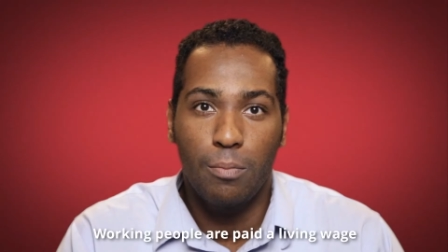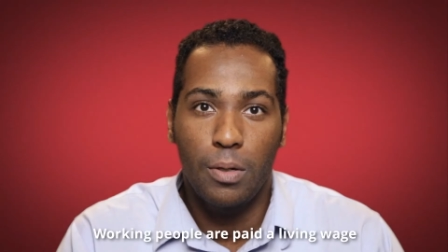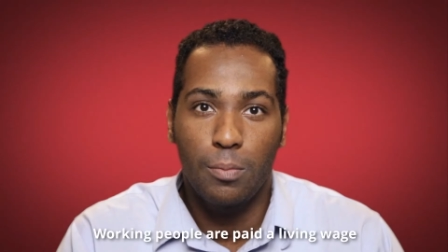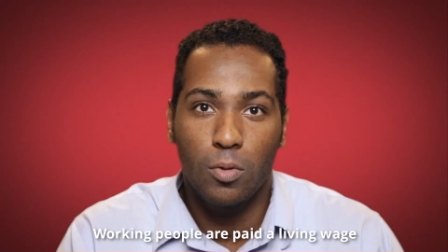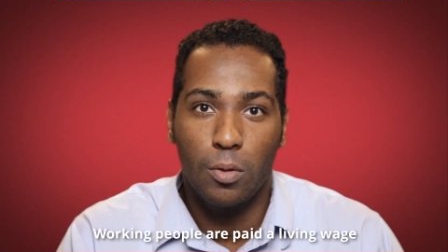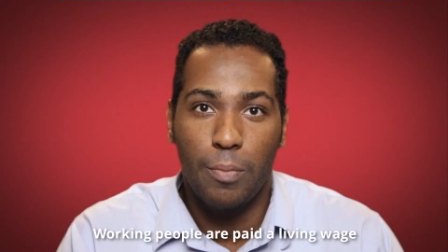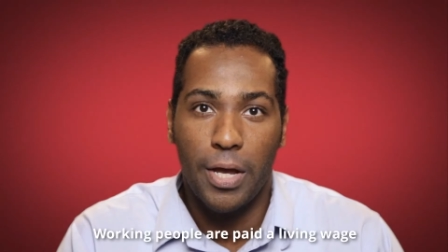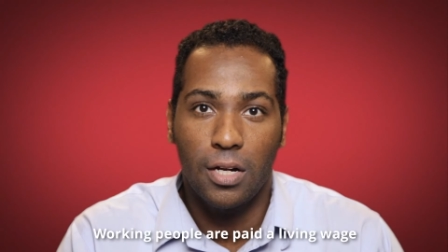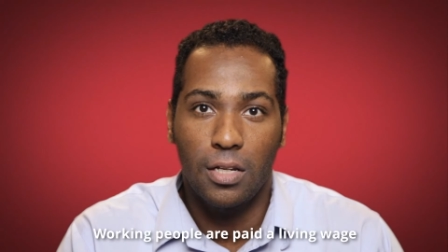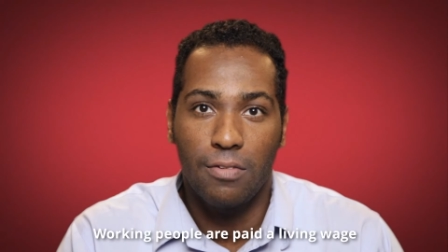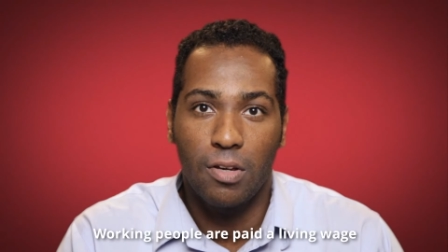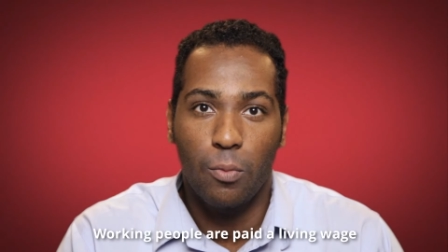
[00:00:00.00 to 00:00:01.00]
people are paid a
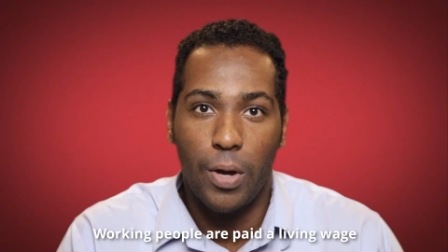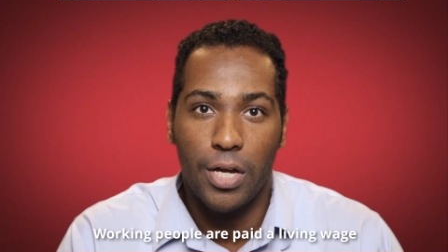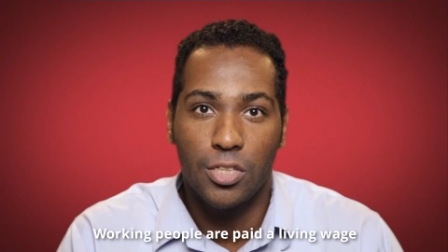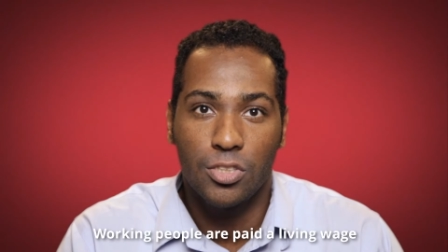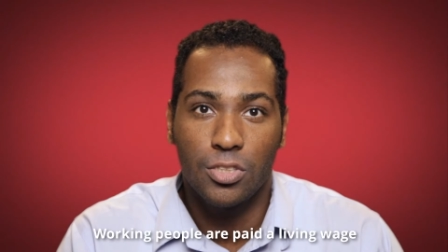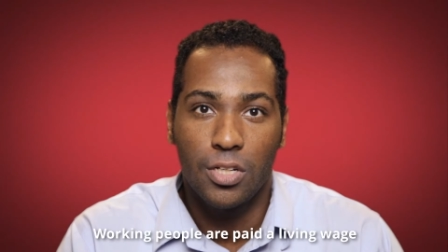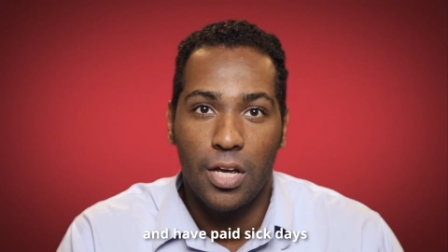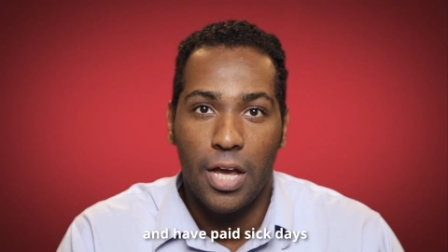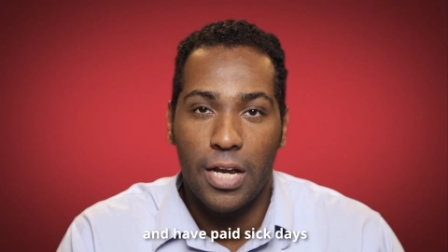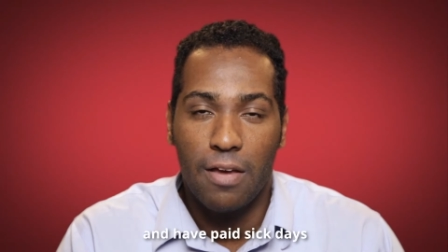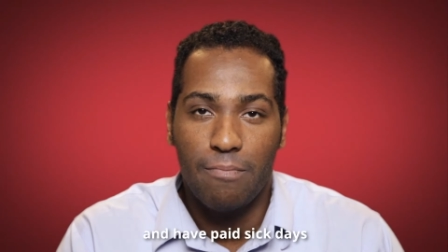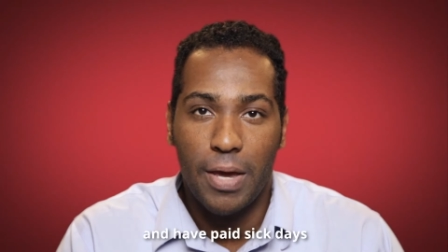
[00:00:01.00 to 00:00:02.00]
living wage
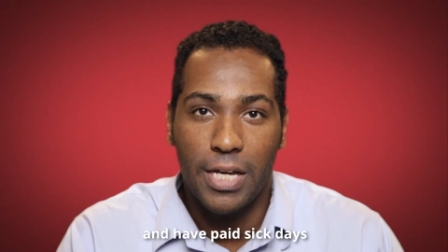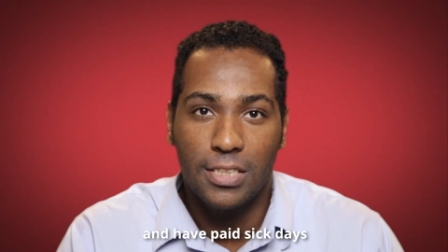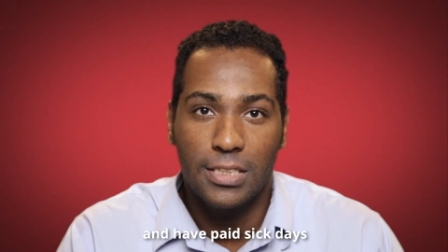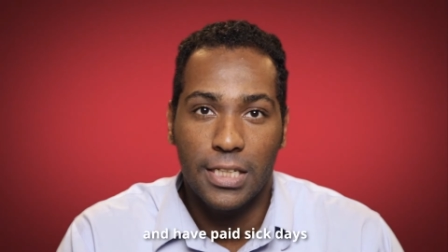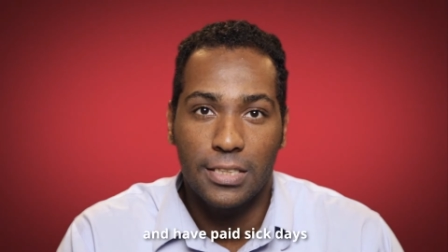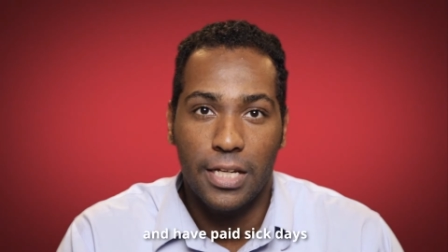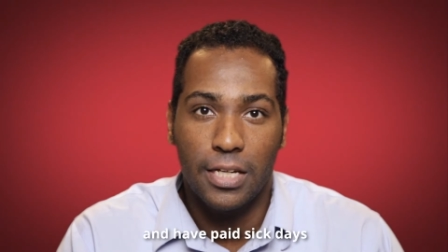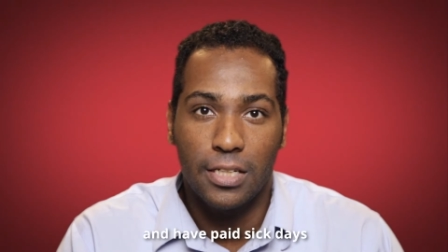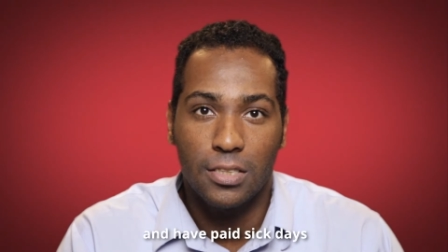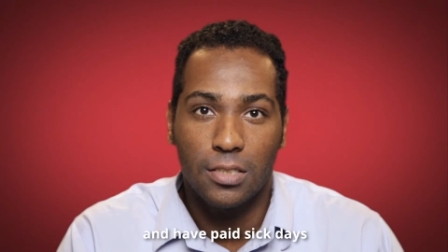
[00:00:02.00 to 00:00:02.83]
and have paid sick days,